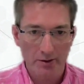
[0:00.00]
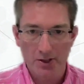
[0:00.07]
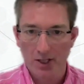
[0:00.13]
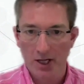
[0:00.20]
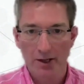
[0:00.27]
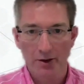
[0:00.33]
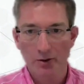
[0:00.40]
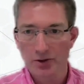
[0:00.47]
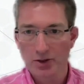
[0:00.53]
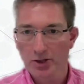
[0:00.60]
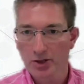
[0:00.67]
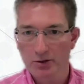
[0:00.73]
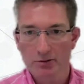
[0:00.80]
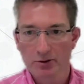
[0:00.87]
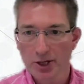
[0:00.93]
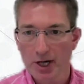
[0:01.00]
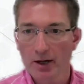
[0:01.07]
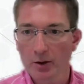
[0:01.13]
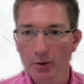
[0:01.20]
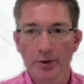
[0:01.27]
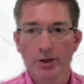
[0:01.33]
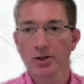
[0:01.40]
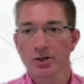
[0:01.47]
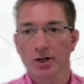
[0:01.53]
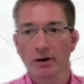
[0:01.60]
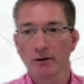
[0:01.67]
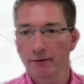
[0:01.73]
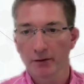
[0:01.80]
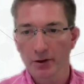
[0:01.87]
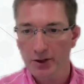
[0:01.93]
a sales channel. We just
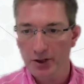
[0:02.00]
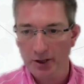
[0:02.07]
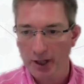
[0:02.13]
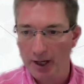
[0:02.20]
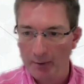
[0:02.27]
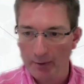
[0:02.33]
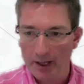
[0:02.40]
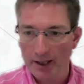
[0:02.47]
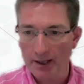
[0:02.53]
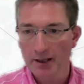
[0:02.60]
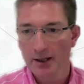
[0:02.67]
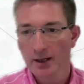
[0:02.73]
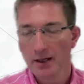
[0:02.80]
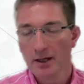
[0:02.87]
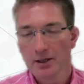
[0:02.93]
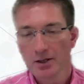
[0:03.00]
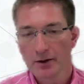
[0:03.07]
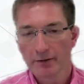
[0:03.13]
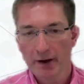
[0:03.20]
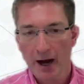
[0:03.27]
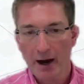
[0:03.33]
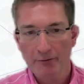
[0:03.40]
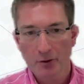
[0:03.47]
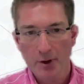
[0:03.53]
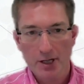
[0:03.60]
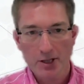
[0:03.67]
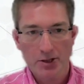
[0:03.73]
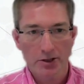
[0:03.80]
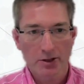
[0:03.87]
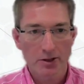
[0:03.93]
don't function that way. So if you have
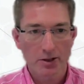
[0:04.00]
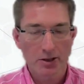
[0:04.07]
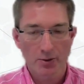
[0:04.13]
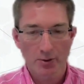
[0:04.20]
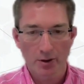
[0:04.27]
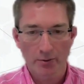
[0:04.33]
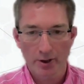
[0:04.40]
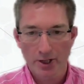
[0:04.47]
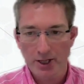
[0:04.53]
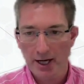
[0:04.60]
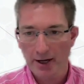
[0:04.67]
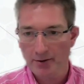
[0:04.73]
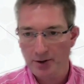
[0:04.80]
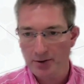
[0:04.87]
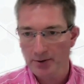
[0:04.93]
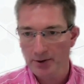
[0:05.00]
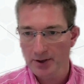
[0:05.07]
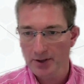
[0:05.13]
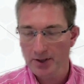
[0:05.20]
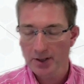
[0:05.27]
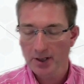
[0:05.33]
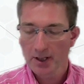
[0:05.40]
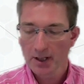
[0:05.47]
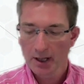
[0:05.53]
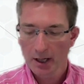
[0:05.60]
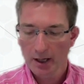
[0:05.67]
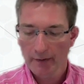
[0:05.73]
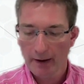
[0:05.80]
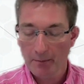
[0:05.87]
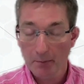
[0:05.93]
questions, you want to reach out to us,
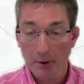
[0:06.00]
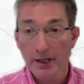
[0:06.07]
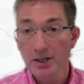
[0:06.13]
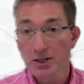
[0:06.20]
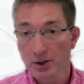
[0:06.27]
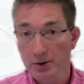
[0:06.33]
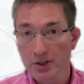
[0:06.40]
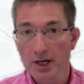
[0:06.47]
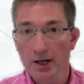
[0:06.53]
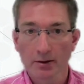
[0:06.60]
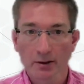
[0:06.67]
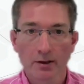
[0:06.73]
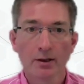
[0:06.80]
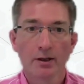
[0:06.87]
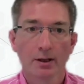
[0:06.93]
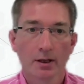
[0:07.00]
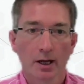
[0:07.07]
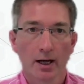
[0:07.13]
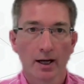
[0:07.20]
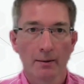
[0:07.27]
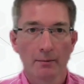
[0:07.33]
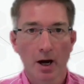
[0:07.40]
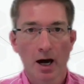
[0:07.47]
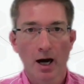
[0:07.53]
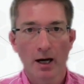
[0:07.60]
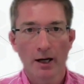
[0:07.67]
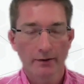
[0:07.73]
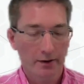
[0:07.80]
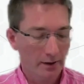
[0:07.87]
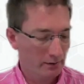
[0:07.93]
then please do so,
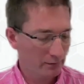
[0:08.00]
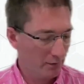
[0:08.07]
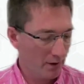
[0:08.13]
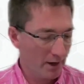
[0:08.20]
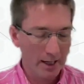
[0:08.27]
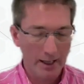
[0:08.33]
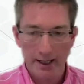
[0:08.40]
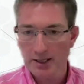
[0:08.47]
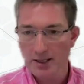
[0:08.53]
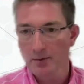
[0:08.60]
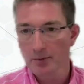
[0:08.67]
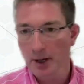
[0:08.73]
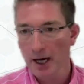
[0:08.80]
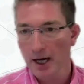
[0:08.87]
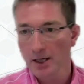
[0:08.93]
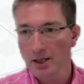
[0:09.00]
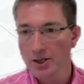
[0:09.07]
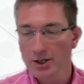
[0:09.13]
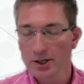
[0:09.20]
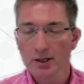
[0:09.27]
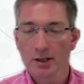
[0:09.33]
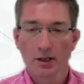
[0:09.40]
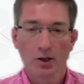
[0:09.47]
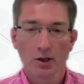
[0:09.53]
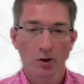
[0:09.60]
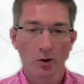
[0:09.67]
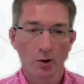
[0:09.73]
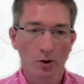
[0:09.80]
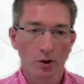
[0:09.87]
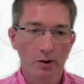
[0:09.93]
either through our LinkedIn page
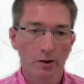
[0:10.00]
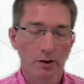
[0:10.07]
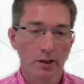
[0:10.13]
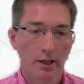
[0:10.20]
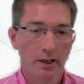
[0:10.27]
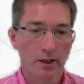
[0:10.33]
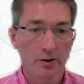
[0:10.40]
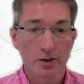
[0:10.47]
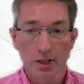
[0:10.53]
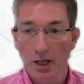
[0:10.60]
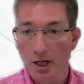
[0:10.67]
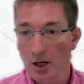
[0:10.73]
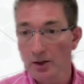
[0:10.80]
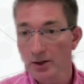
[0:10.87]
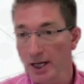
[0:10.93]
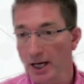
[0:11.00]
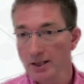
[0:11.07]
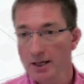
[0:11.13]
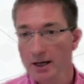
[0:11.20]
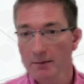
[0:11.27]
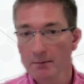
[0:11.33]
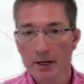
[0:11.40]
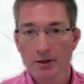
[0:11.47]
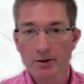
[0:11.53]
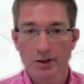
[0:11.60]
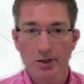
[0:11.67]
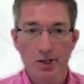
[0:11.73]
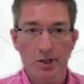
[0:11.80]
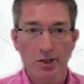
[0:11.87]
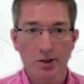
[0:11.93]
or using
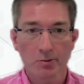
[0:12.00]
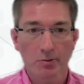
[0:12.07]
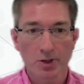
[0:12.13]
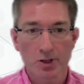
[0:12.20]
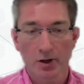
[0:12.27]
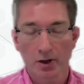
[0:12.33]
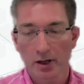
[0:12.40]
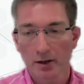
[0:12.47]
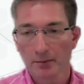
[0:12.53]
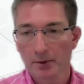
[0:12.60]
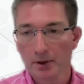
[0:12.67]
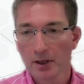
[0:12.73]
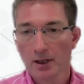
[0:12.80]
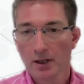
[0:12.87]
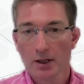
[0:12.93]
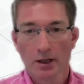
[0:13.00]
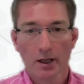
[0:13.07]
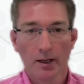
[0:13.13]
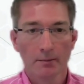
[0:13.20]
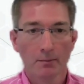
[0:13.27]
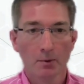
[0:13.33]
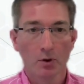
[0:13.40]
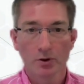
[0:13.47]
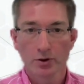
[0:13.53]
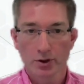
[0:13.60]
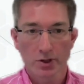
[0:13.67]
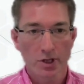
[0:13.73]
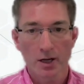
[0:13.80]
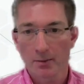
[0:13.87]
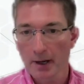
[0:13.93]
contact@mantrasystems.com, or
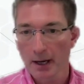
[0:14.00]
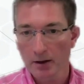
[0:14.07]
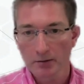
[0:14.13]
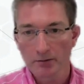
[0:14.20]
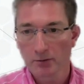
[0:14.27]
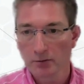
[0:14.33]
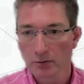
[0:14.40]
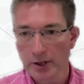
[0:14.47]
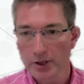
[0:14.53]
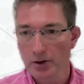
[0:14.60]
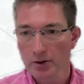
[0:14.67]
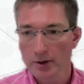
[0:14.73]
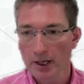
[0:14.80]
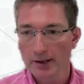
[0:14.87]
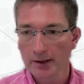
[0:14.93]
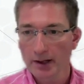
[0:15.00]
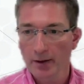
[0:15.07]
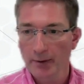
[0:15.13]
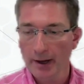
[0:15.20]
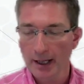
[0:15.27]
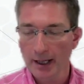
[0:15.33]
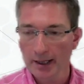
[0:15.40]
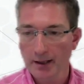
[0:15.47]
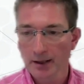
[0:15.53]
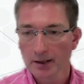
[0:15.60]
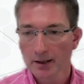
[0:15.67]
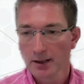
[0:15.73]
just email Rich or I directly.